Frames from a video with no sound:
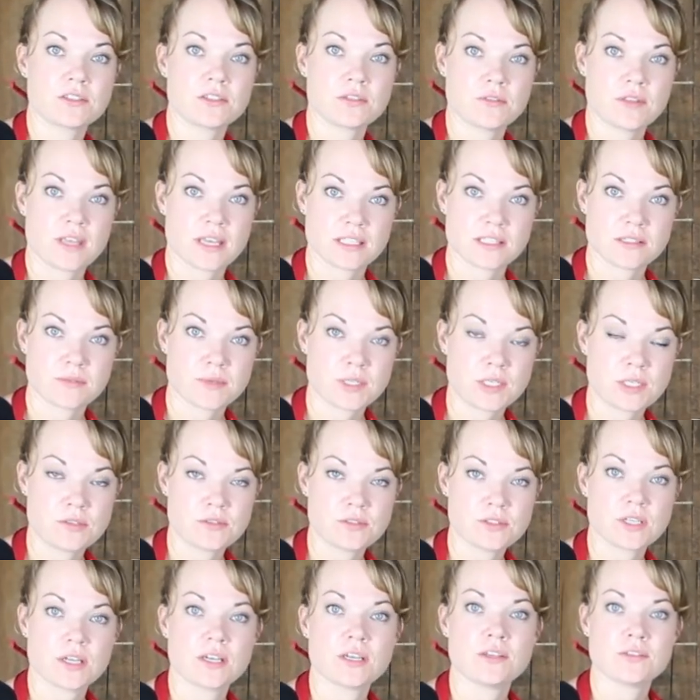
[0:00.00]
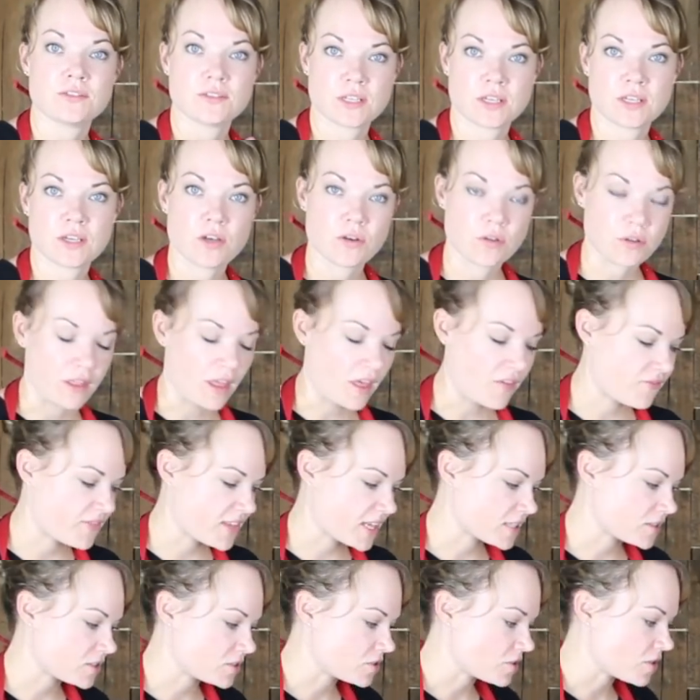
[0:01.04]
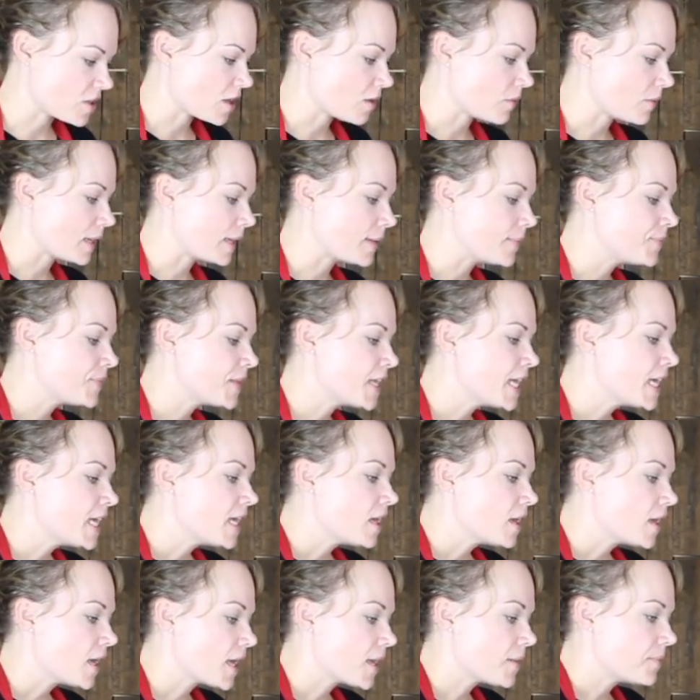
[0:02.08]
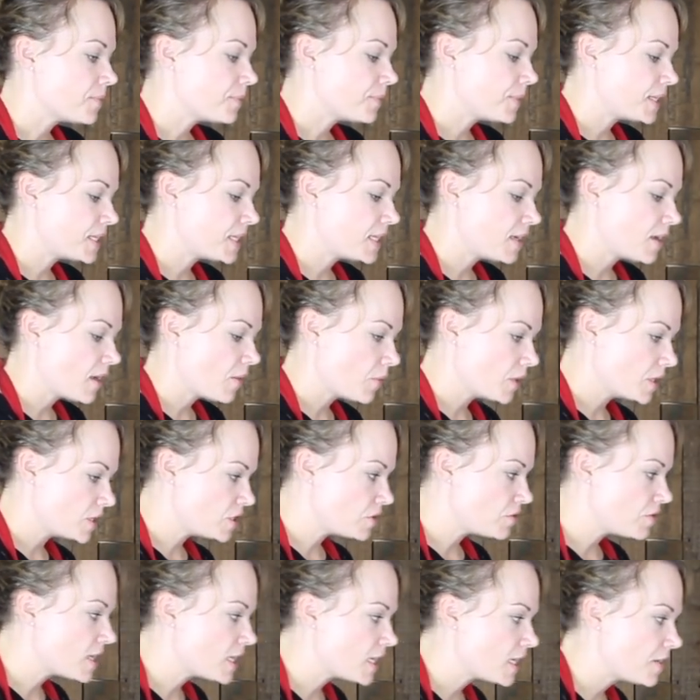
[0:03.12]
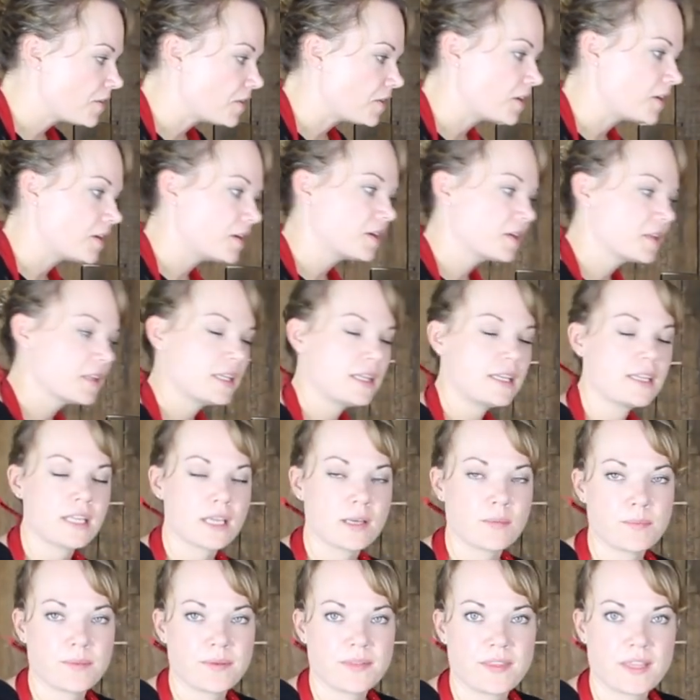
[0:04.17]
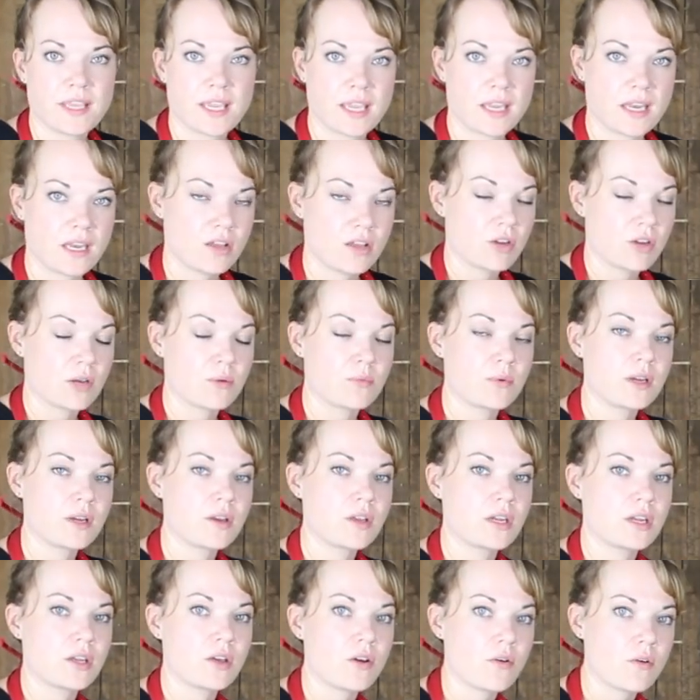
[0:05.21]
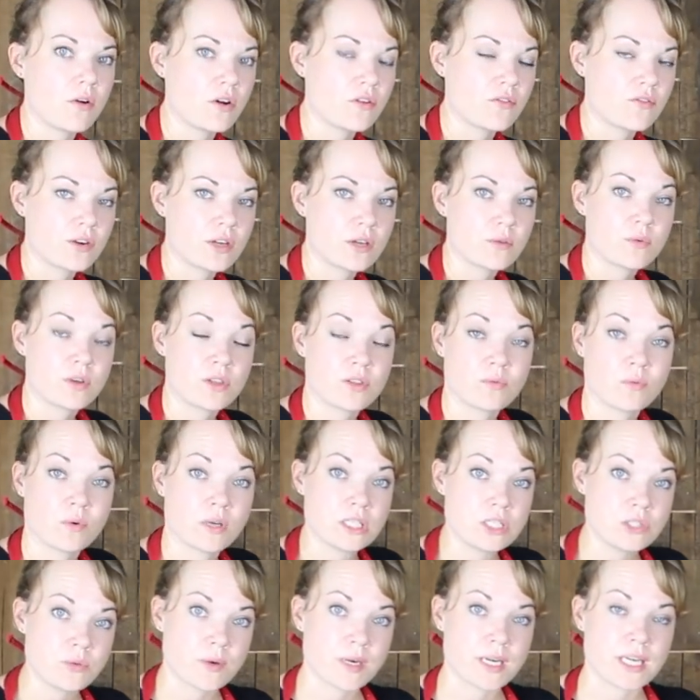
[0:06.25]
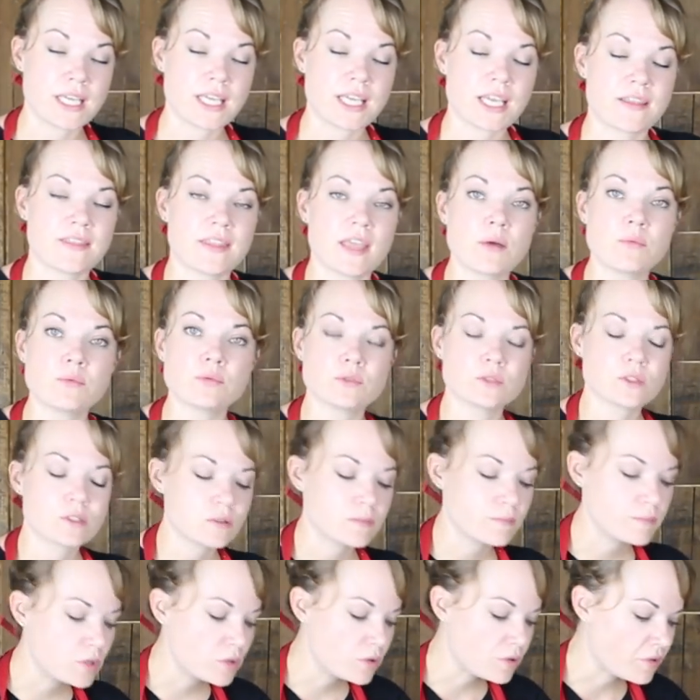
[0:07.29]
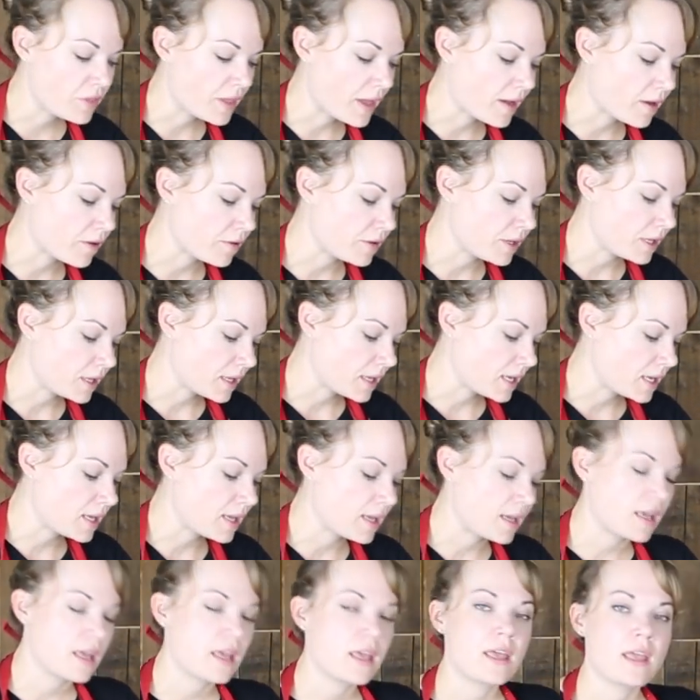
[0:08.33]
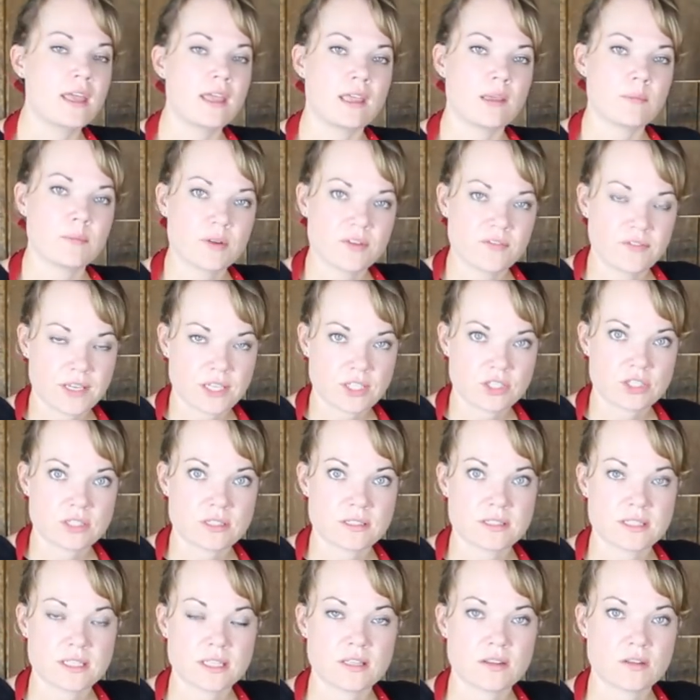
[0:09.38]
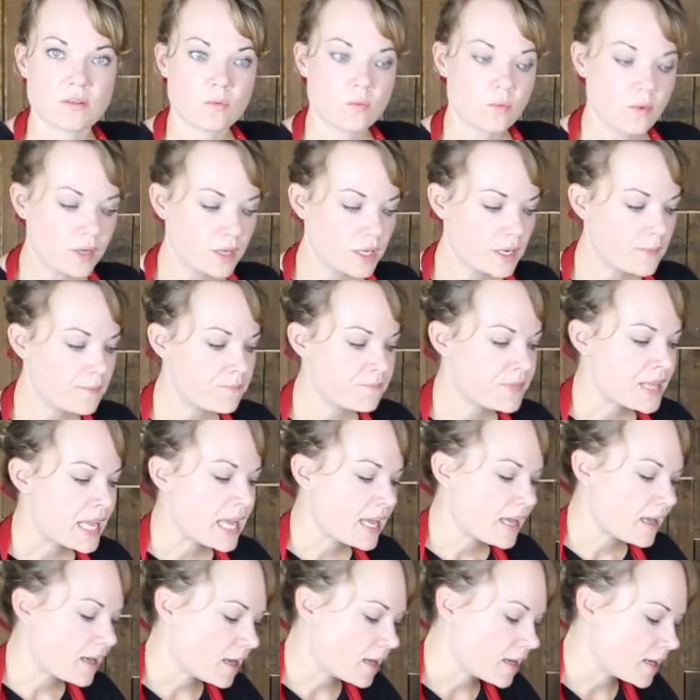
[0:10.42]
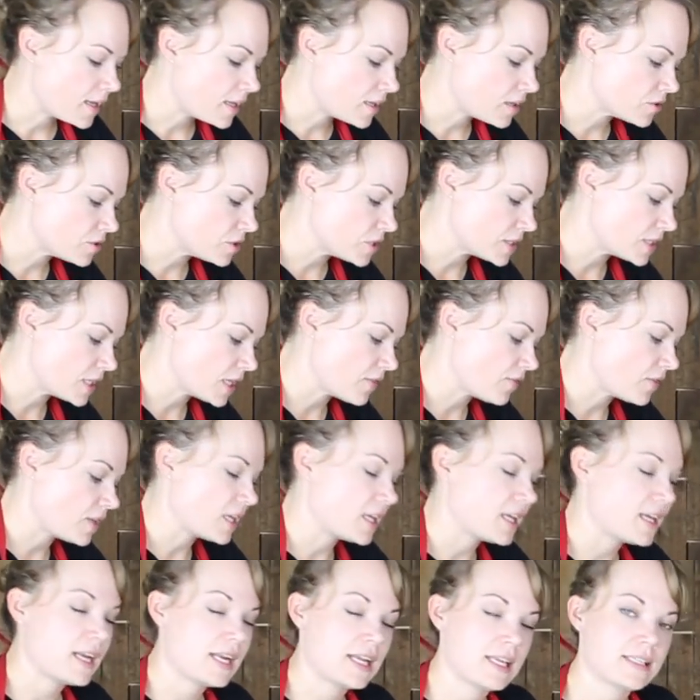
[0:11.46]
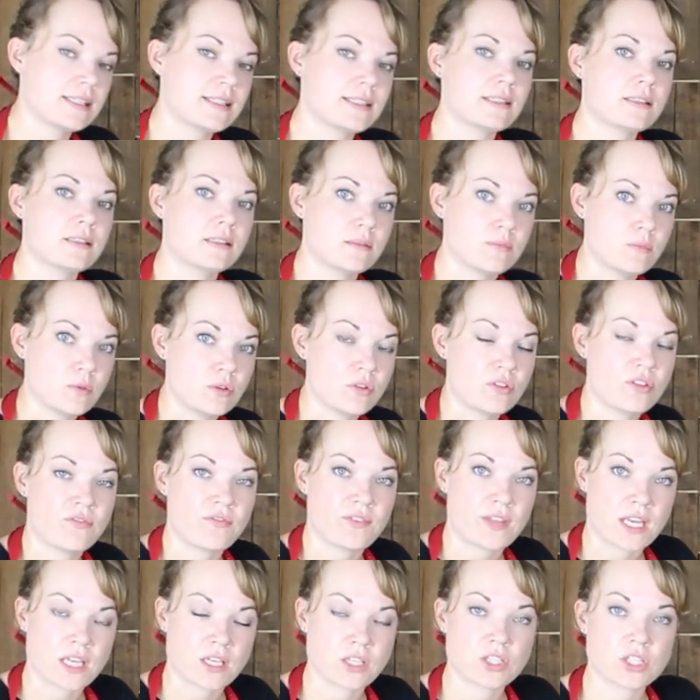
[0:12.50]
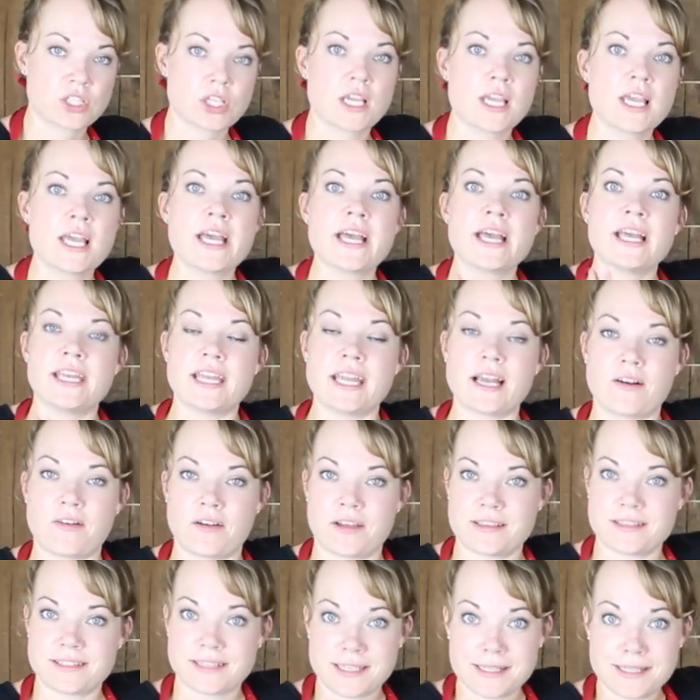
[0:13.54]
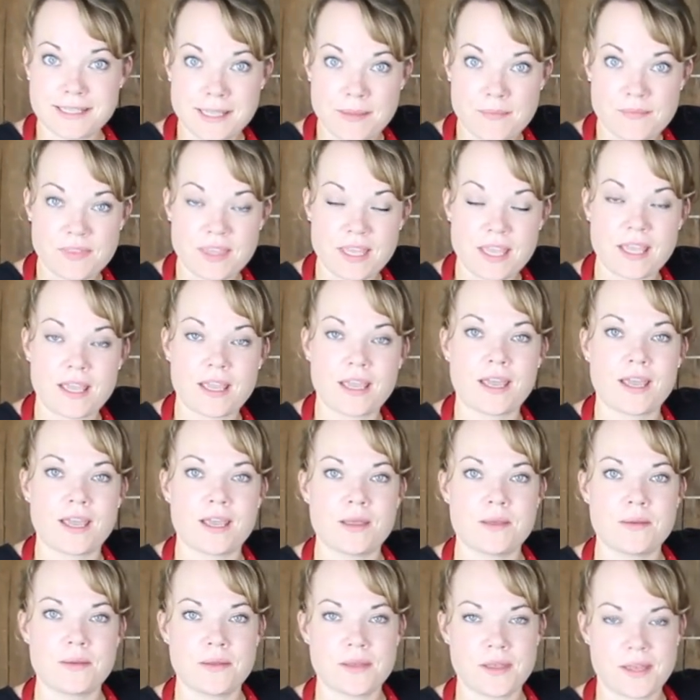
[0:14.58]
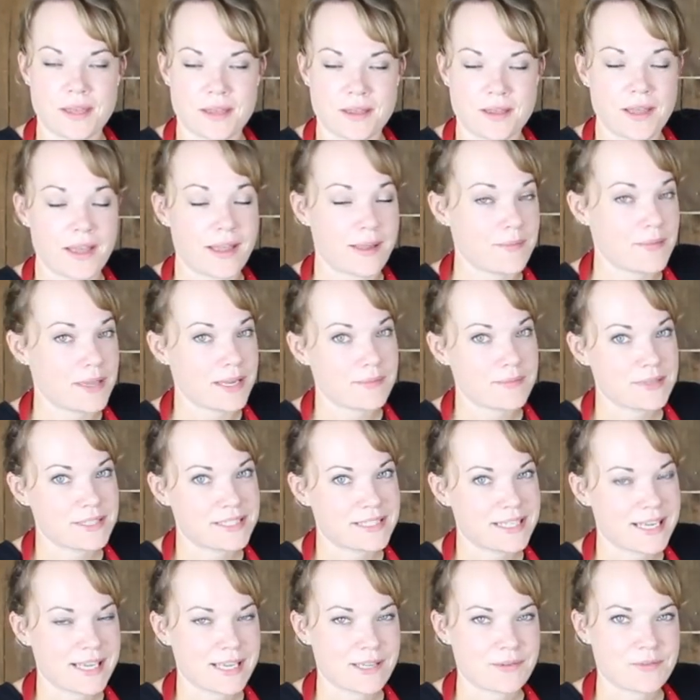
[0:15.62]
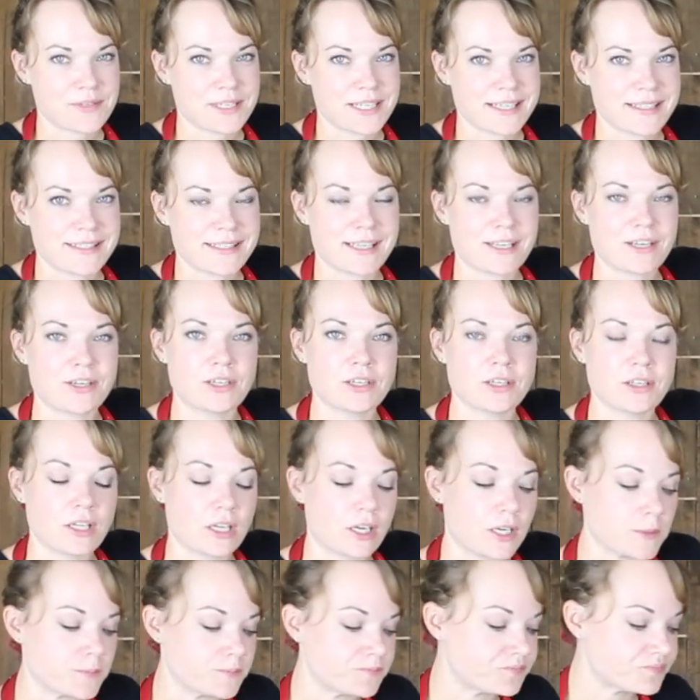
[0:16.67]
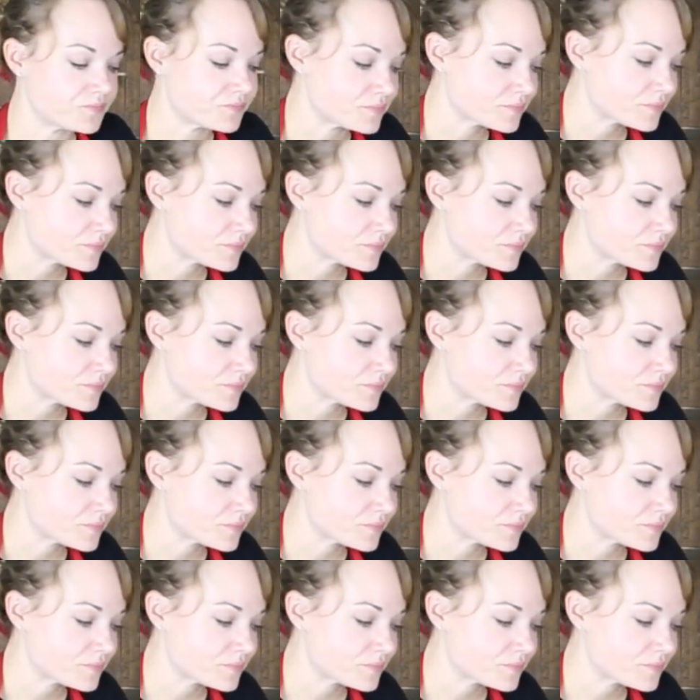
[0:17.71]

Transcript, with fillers: So that's what you saw. You saw it go a lot faster that way. Um, but once you get it all cleaned up with the grit, we're gonna go over it with 120 and that will smooth out any imperfections in the wood. Uh, it'll just give it a nice smooth finish. Now, I said something, uh, I made a mistake in what I said earlier.